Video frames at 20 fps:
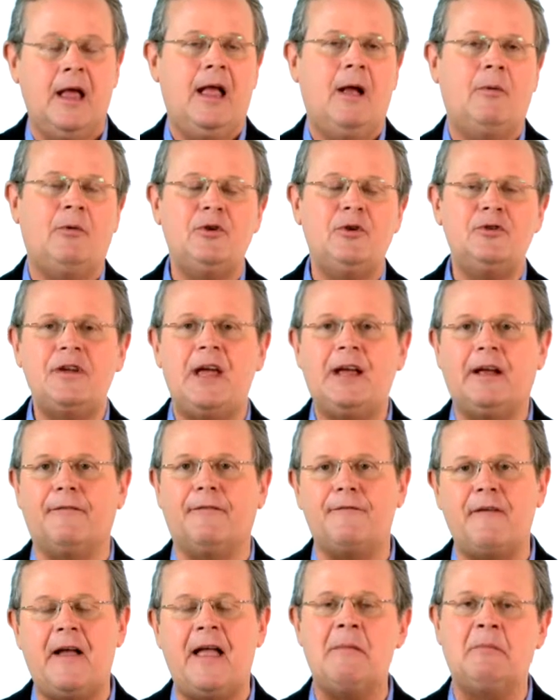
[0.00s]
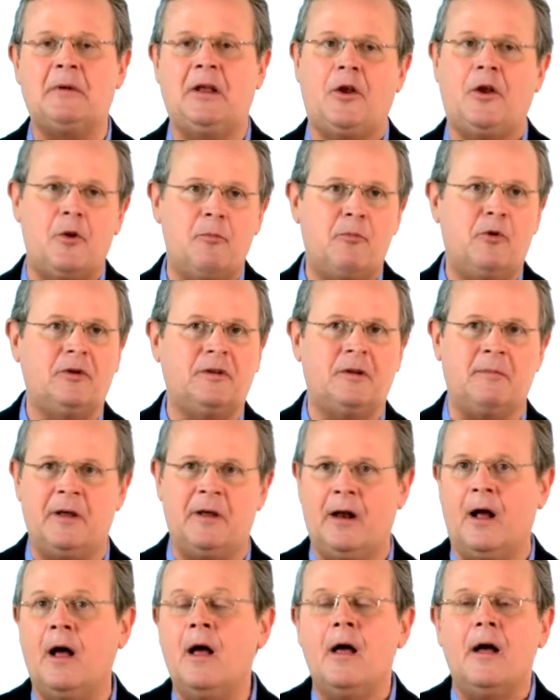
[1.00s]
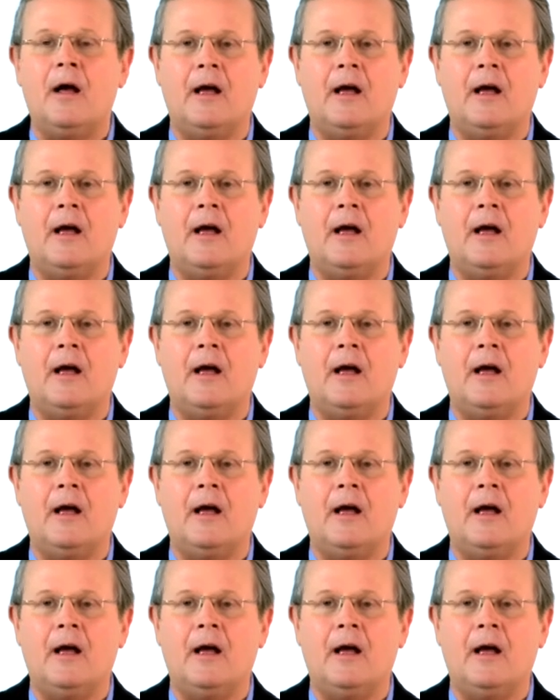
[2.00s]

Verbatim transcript: And when you take a family and you put them in a,